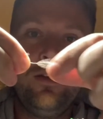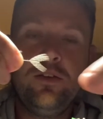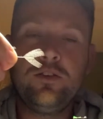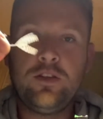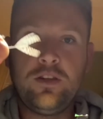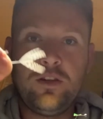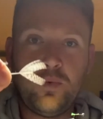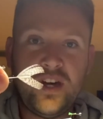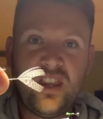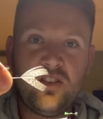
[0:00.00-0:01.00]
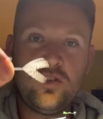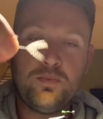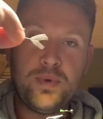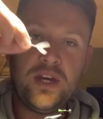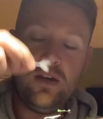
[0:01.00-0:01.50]
so they're the way that they
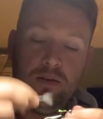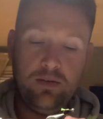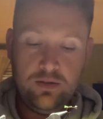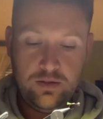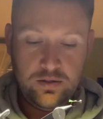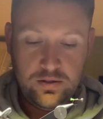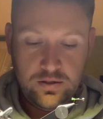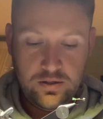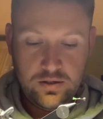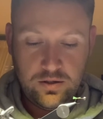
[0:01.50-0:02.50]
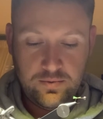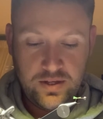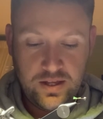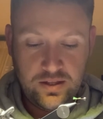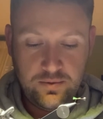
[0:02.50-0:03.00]
should be. I'm going to make
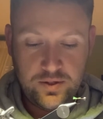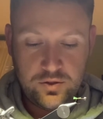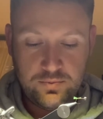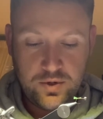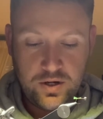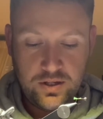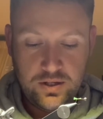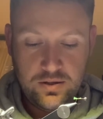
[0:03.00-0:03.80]
that a little bit smaller,